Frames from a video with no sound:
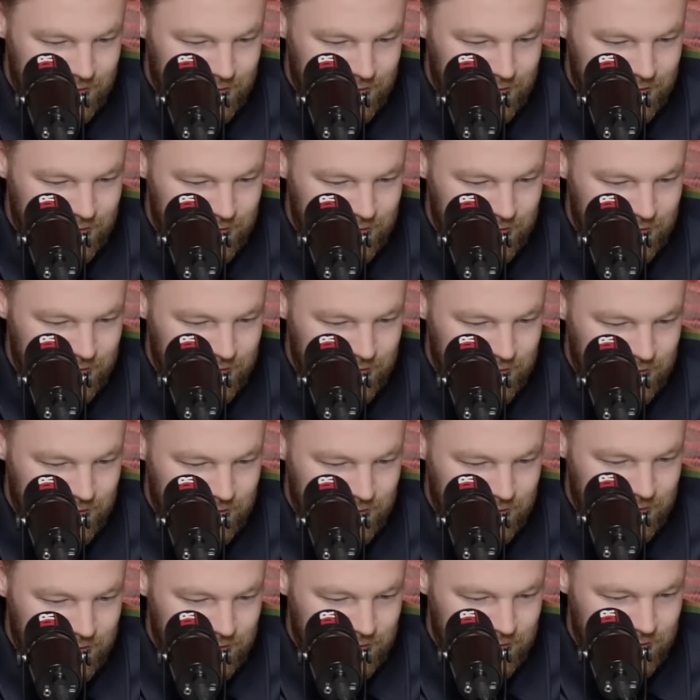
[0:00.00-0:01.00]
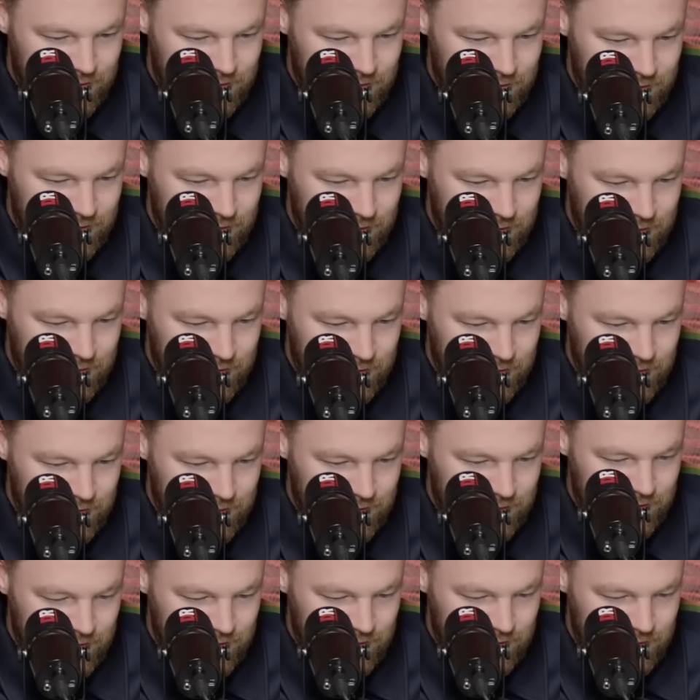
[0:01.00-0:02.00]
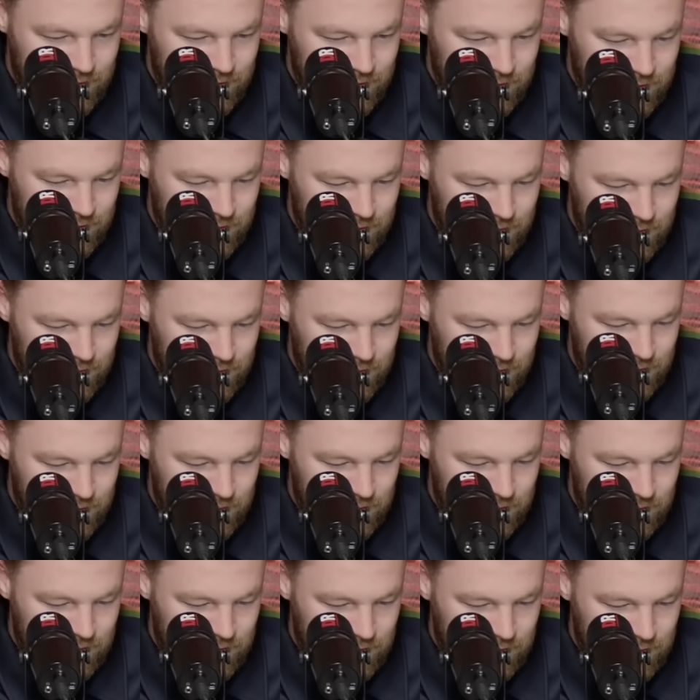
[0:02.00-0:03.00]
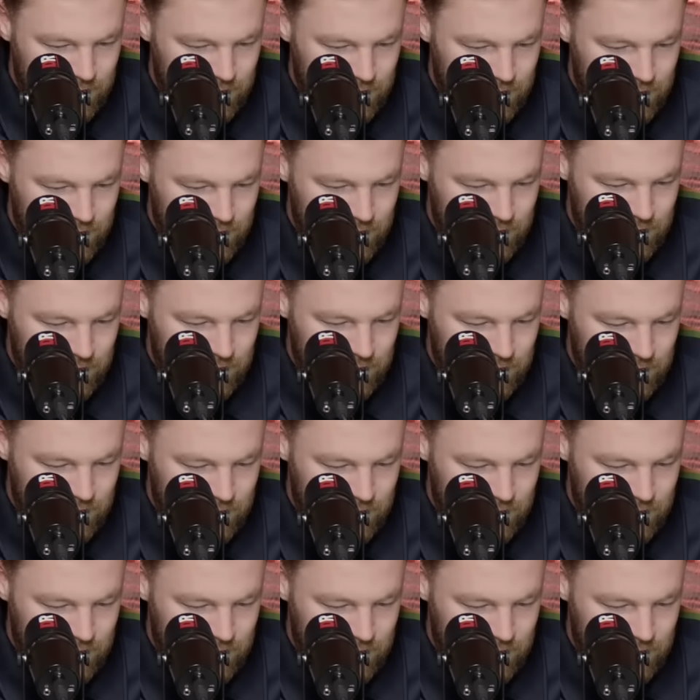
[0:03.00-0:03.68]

(silent)